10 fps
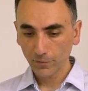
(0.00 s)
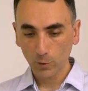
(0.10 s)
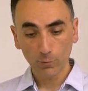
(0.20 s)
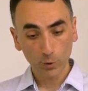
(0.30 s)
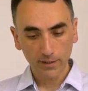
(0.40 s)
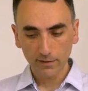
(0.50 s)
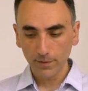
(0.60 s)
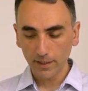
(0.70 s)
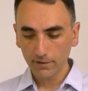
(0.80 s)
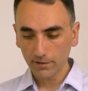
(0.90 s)
or what that
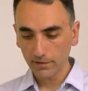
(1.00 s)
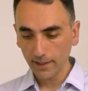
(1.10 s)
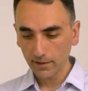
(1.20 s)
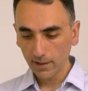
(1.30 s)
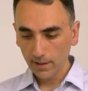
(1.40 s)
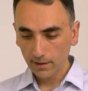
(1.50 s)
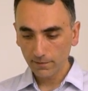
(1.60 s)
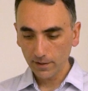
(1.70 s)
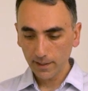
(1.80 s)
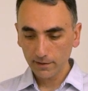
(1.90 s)
means is that the
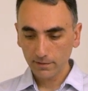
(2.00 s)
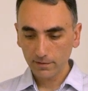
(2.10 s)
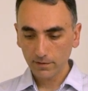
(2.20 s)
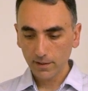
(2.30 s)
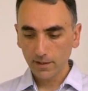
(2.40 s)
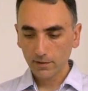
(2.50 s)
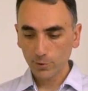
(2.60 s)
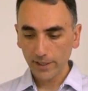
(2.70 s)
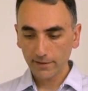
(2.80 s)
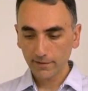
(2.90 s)
VNet
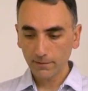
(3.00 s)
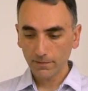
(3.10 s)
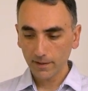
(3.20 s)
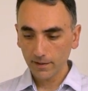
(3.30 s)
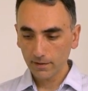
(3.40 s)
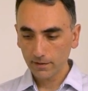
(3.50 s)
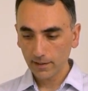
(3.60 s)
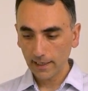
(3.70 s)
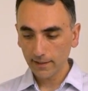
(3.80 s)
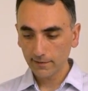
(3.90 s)
creates something
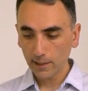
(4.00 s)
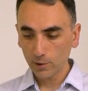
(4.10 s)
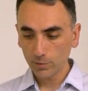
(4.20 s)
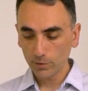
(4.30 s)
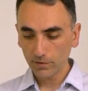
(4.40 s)
and it's output